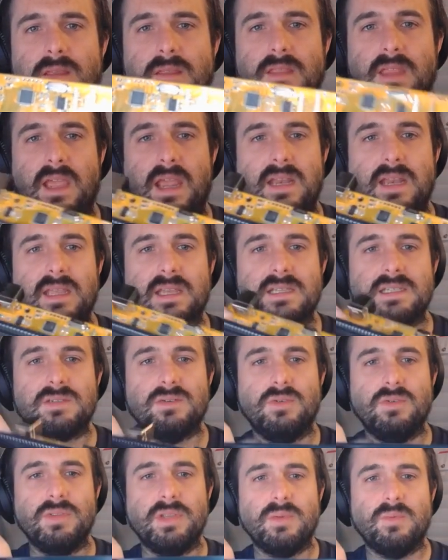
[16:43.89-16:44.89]
NES
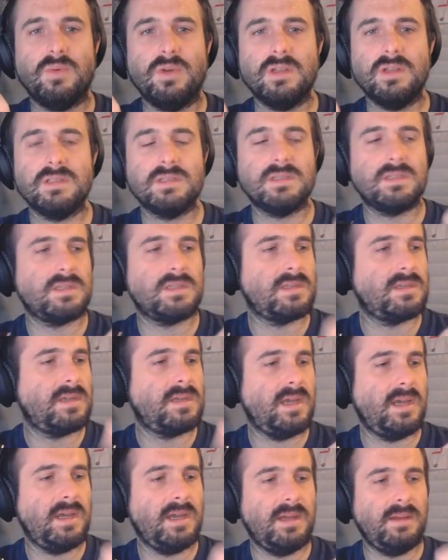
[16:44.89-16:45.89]
only ones,
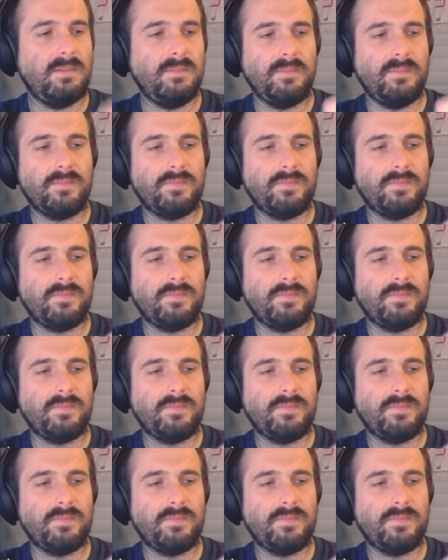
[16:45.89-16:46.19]
the